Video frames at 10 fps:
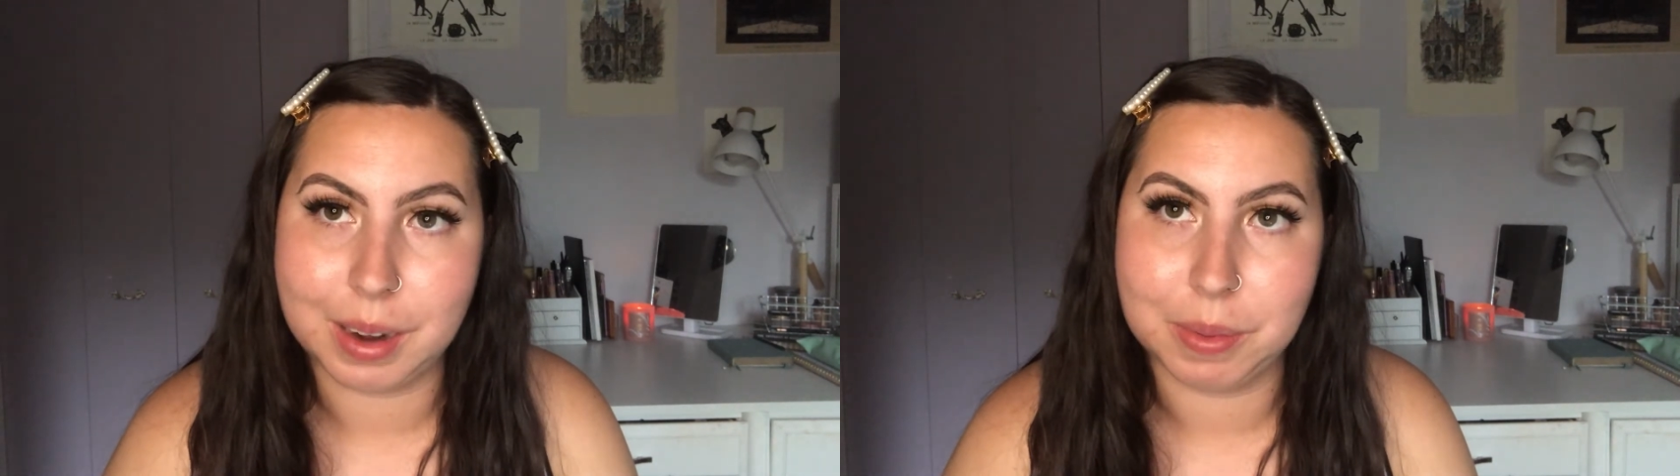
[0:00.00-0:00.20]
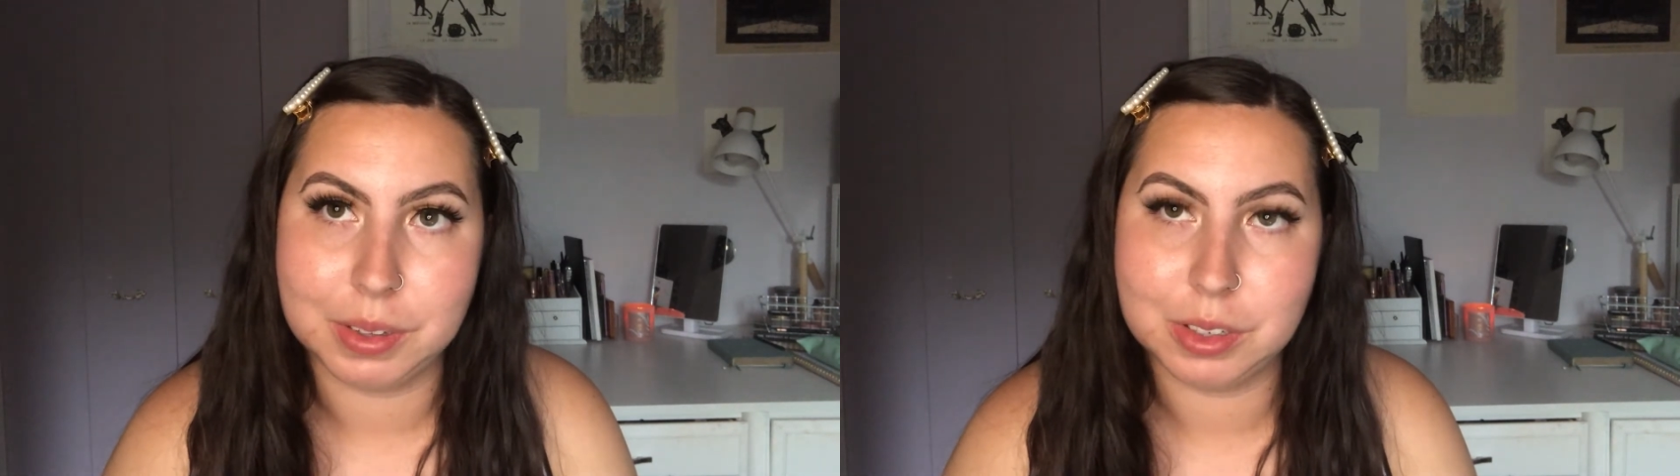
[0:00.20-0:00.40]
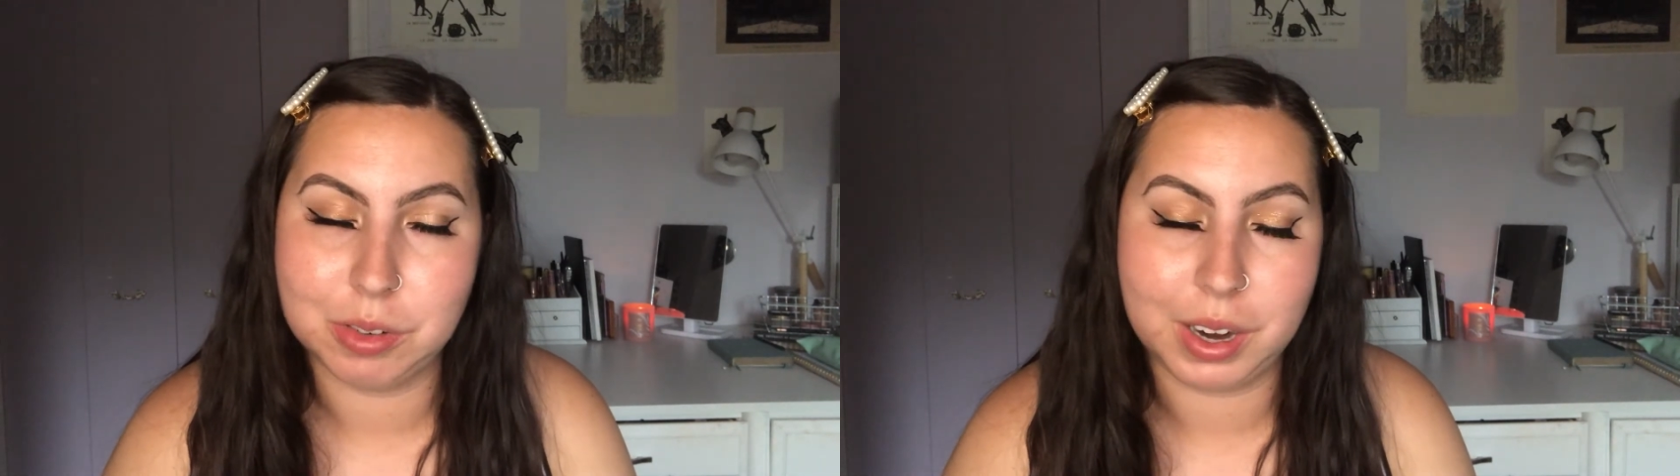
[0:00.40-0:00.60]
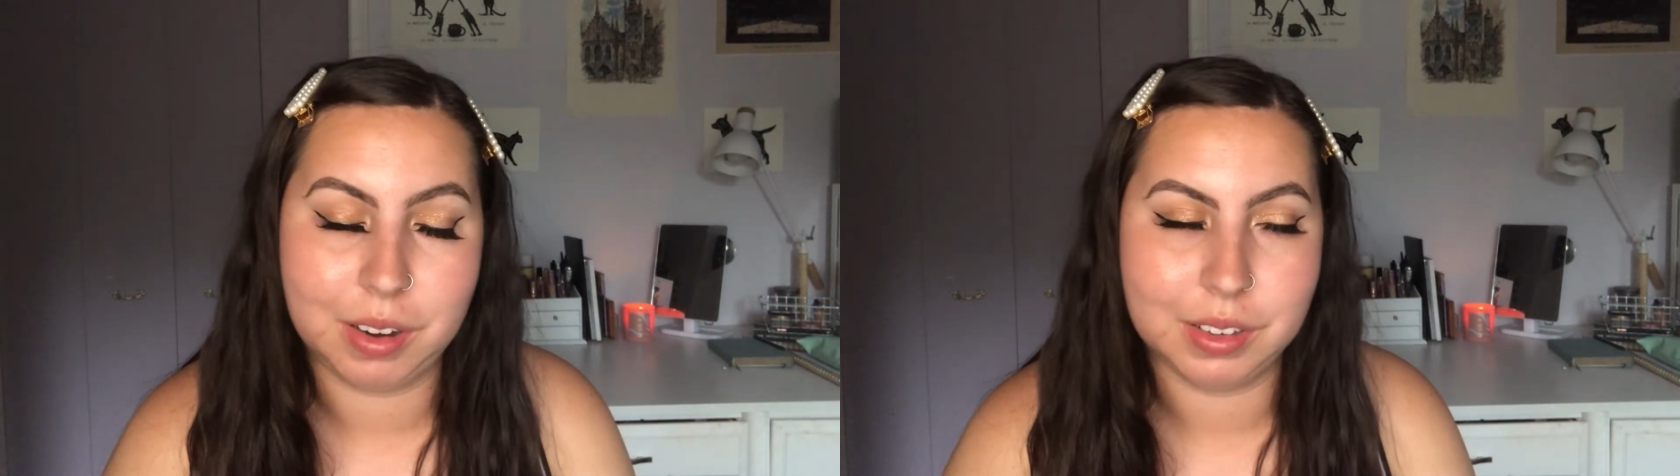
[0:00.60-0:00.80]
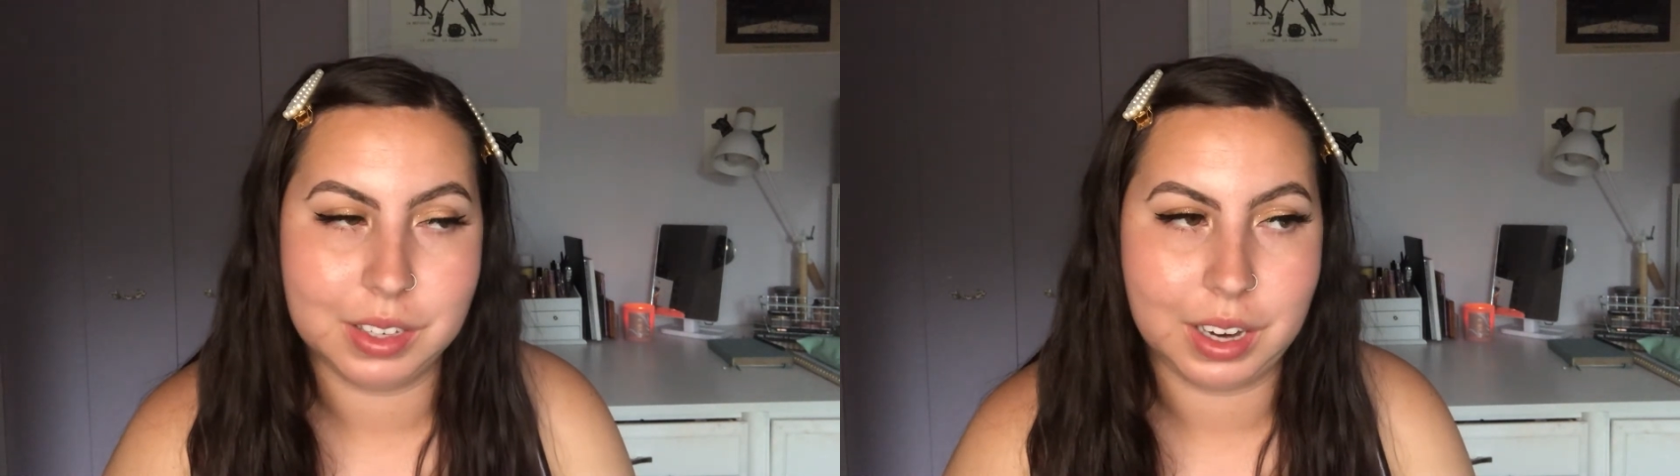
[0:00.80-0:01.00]
want to try it
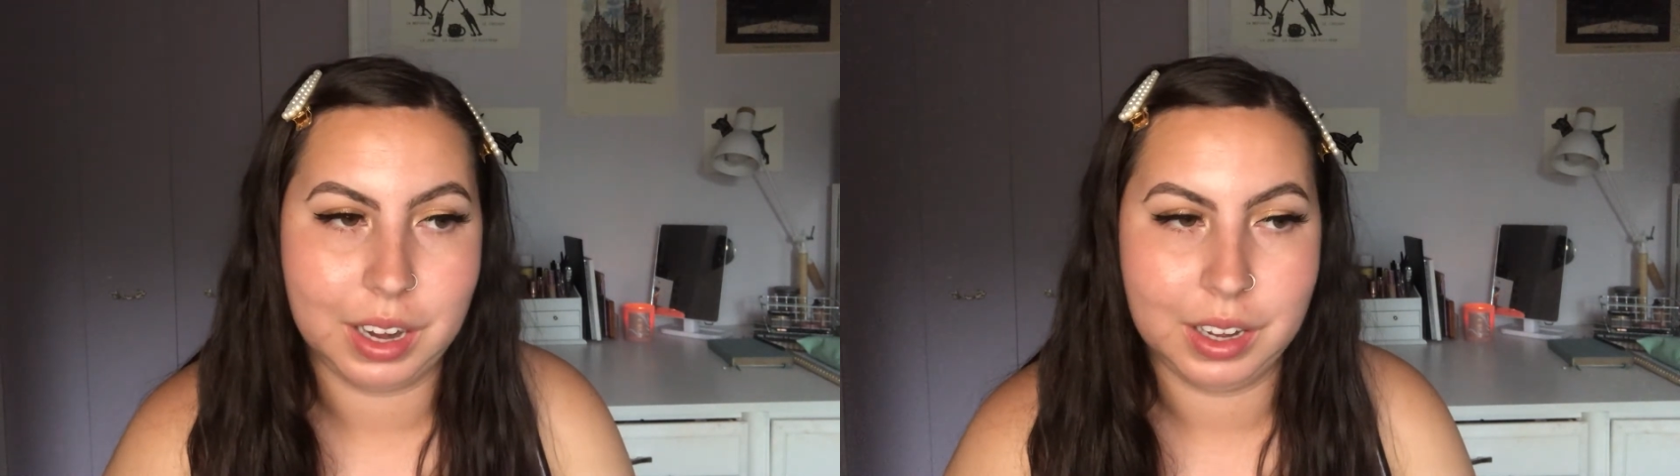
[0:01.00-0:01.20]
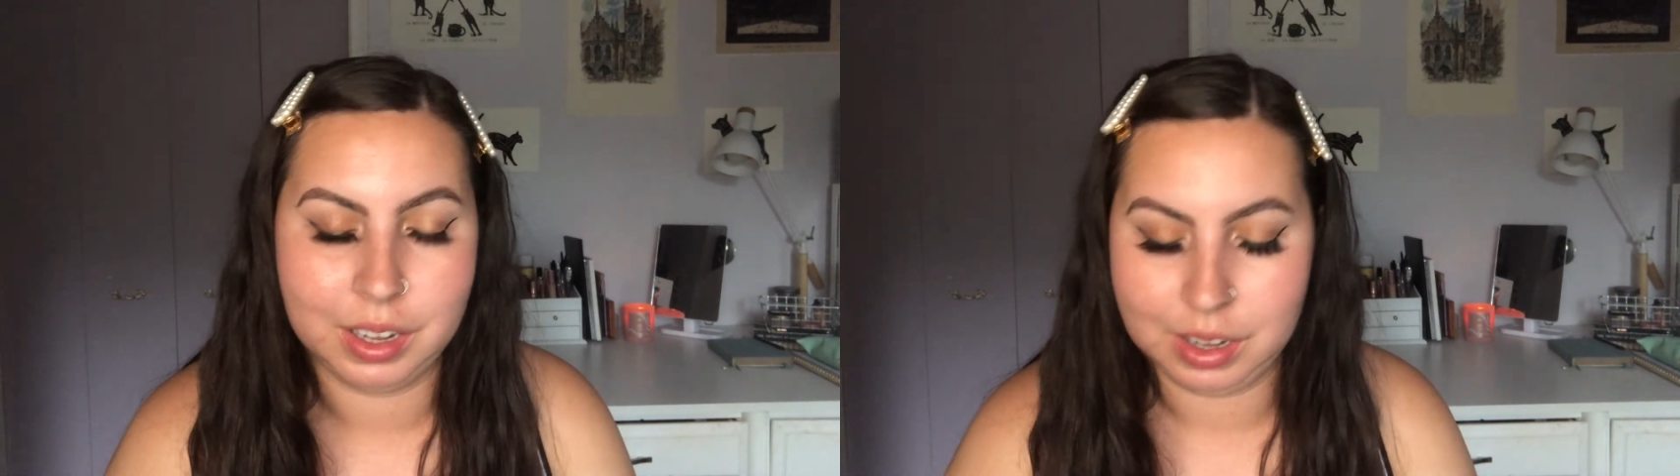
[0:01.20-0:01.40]
all today.